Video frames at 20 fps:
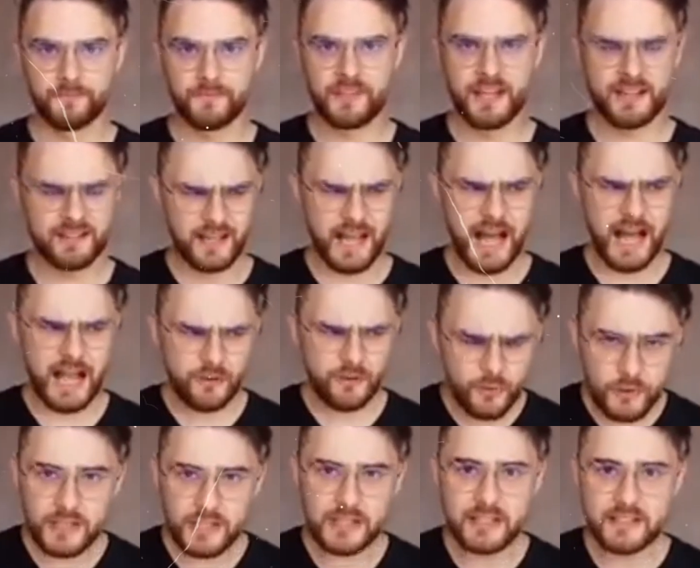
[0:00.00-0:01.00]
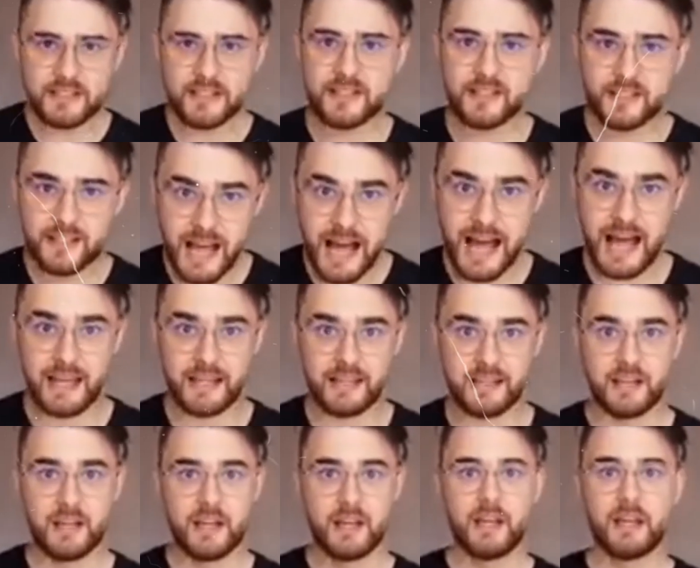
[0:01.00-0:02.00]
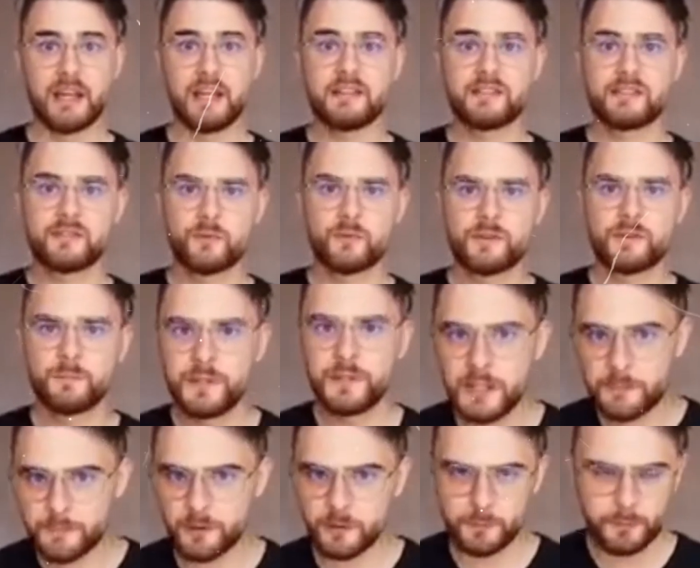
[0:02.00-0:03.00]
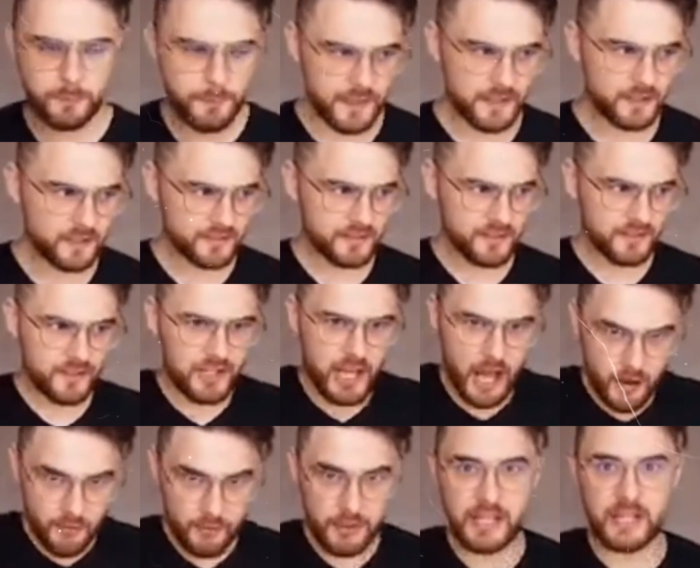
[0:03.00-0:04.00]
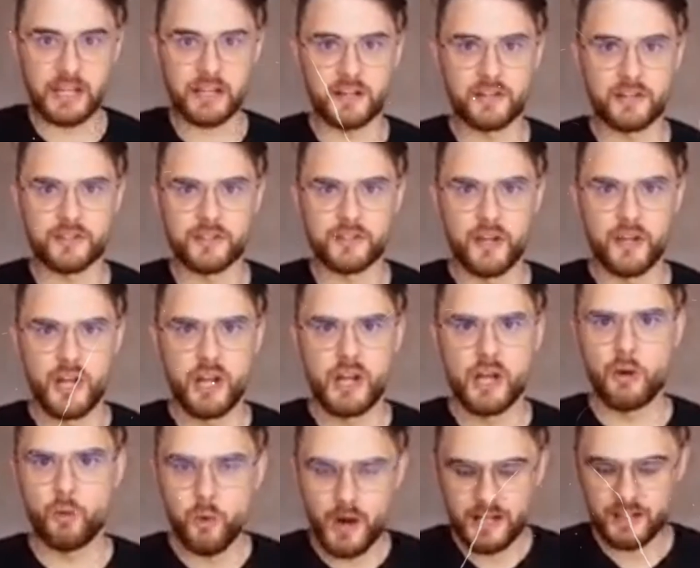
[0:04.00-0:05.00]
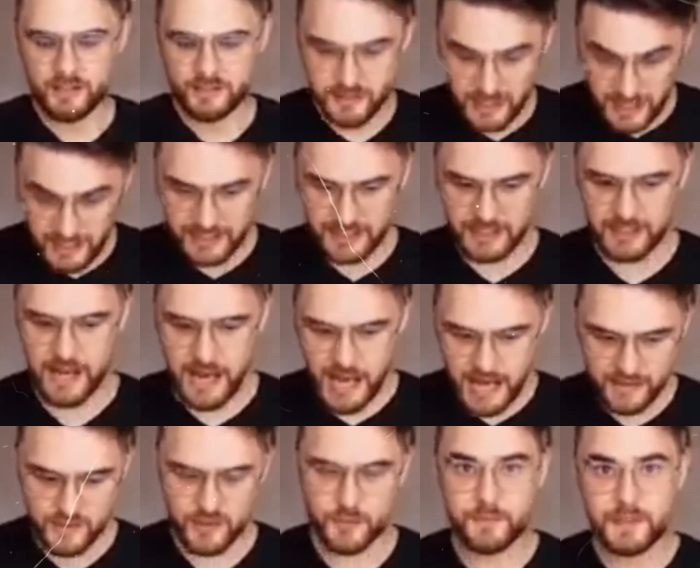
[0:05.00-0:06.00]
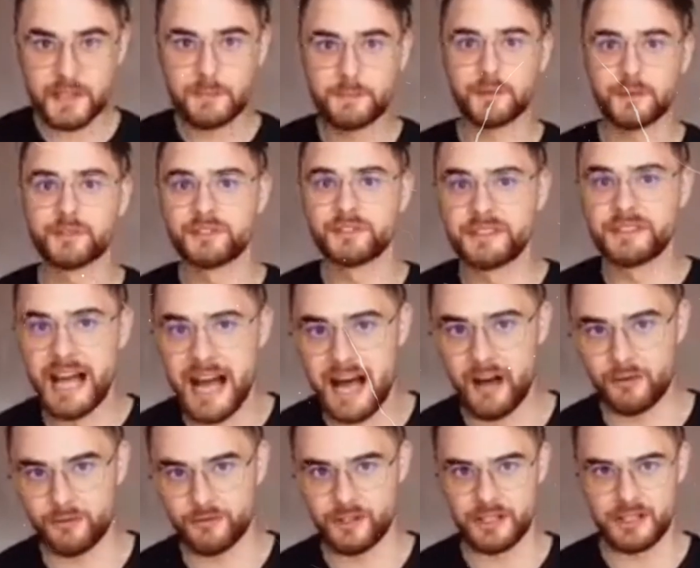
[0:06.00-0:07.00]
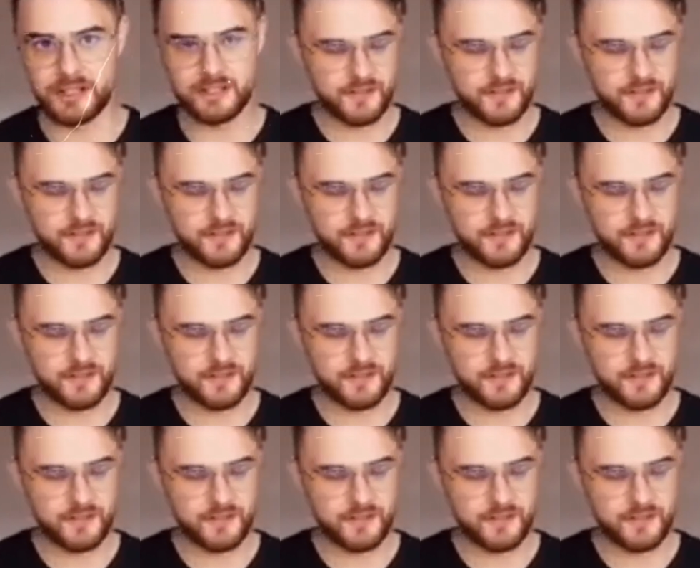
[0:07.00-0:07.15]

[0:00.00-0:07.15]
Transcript: that I really dislike, it's when people build their careers while taking other people down.